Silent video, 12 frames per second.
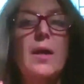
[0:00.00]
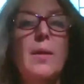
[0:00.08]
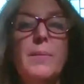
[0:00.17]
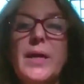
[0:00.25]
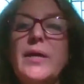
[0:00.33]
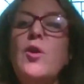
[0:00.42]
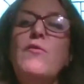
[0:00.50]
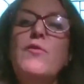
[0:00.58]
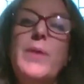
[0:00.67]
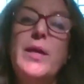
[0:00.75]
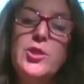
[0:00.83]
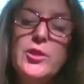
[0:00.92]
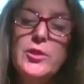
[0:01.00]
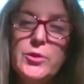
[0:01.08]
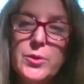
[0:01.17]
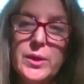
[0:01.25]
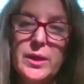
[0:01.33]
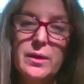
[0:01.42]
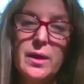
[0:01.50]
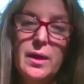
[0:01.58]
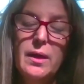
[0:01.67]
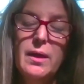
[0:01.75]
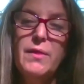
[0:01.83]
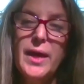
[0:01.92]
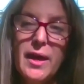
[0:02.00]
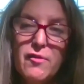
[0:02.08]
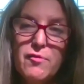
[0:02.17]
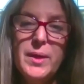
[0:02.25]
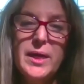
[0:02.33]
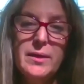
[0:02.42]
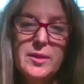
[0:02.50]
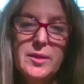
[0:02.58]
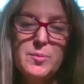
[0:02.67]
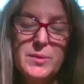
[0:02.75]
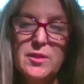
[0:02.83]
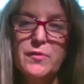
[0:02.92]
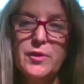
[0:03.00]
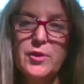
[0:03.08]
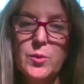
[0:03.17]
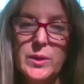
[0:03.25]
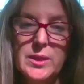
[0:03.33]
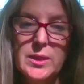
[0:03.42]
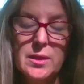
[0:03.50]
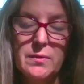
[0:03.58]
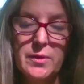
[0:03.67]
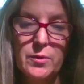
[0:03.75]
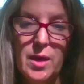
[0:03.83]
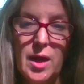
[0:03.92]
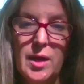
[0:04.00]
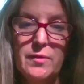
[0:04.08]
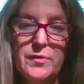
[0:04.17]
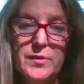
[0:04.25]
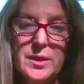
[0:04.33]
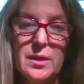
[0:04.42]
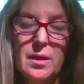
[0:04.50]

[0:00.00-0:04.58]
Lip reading: But I know for my children, they have made specific choices in their lives